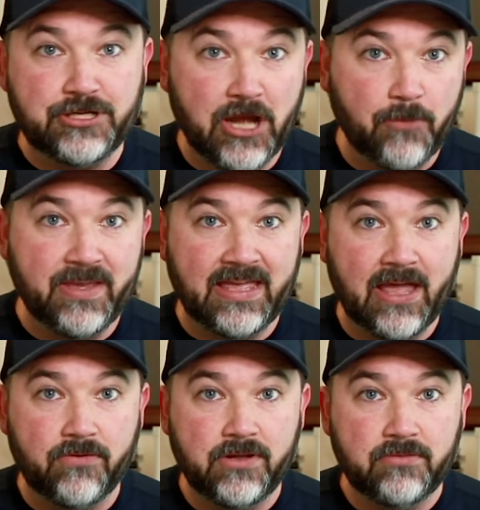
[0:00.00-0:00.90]
Shelby
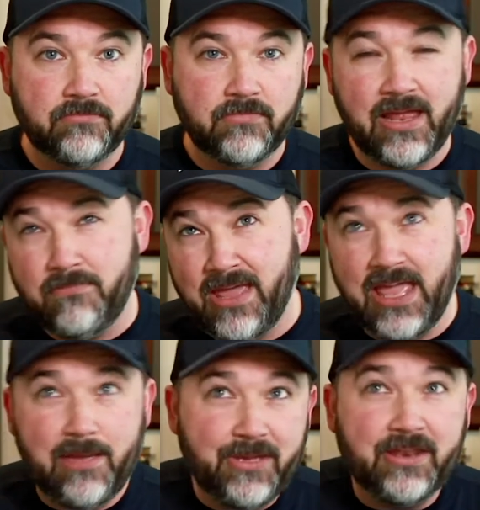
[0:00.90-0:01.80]
County and
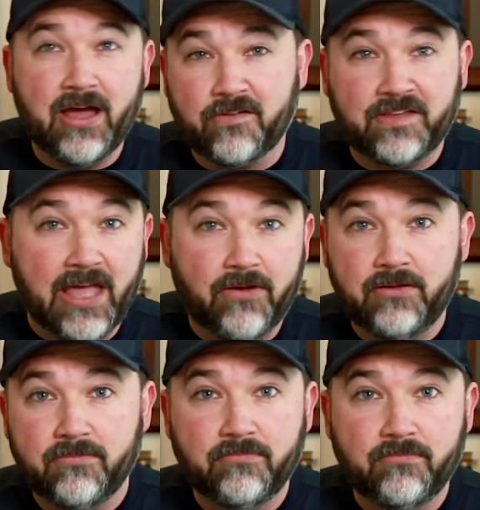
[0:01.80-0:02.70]
maybe Knox
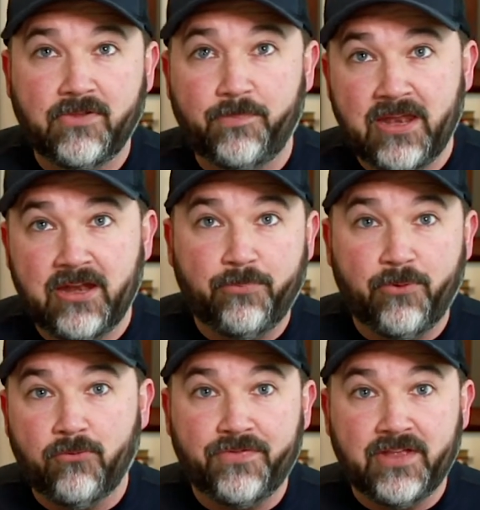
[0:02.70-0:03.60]
County, depending
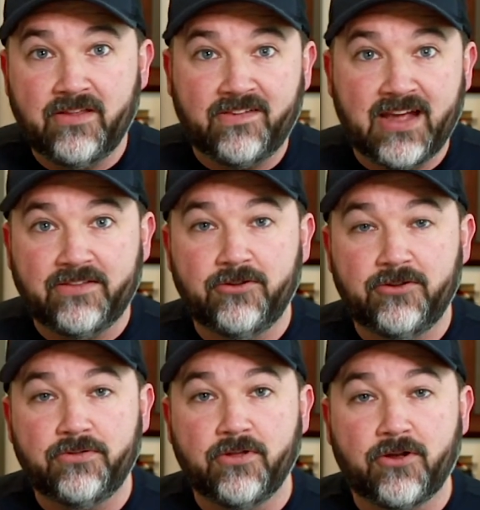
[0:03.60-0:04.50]
upon what they decide to
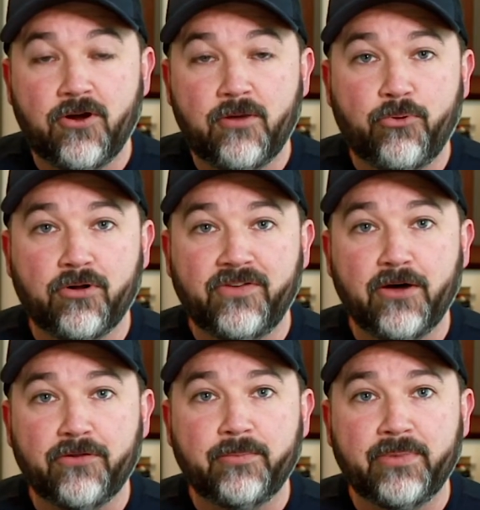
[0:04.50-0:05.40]
do with the current Board of
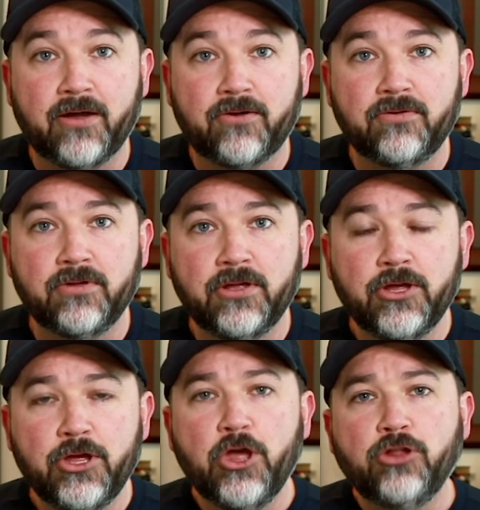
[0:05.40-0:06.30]
Health debacle,
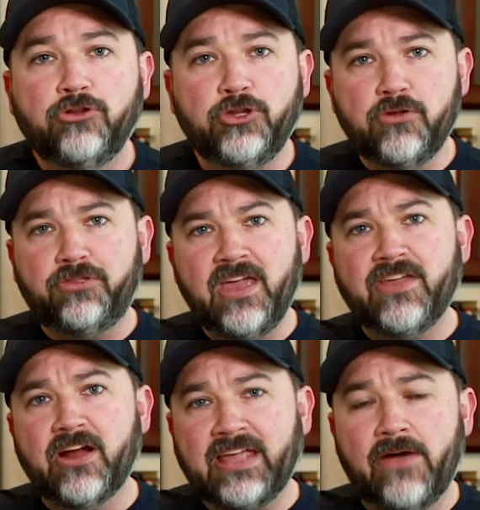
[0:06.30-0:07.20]
do you think
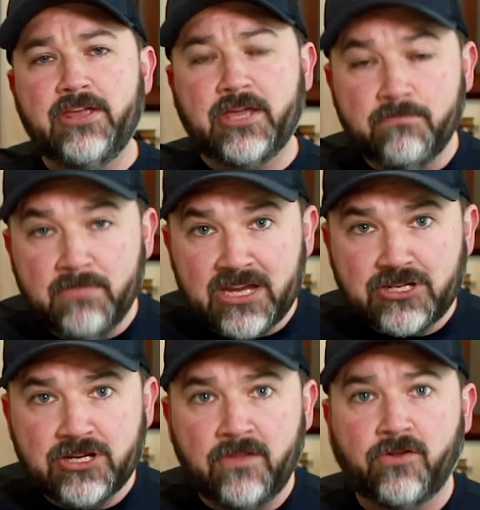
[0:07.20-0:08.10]
their county
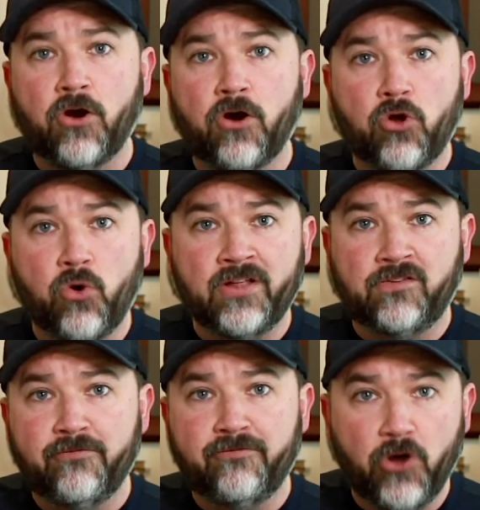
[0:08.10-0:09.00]
commissions are going
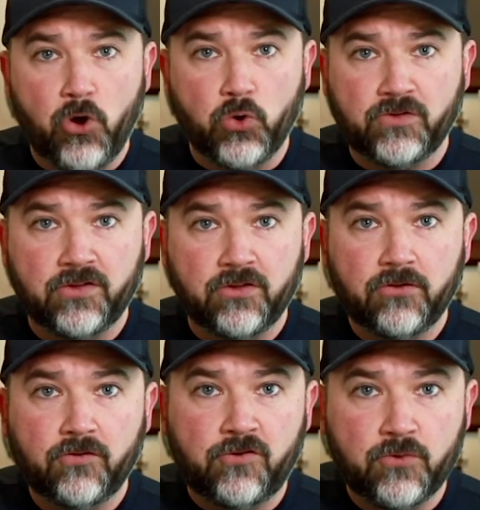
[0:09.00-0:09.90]
to vote
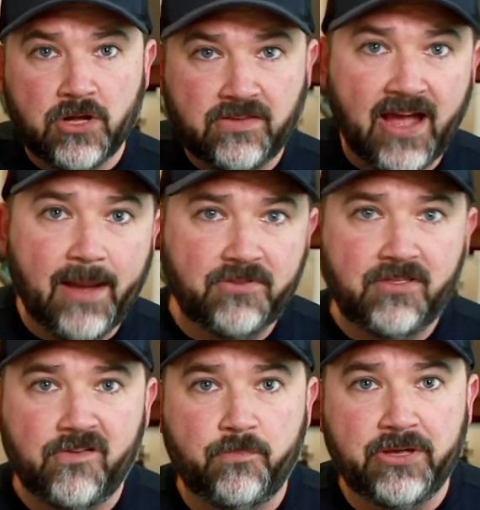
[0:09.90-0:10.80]
to adopt
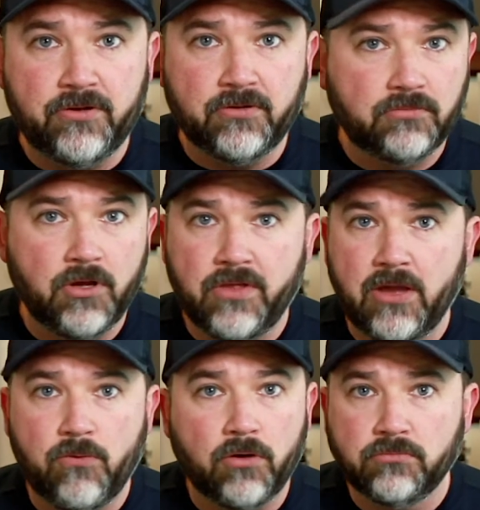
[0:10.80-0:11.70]
this bill? No, they
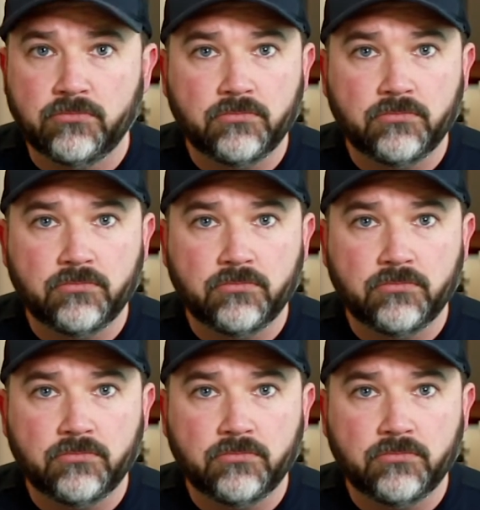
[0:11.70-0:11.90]
won't.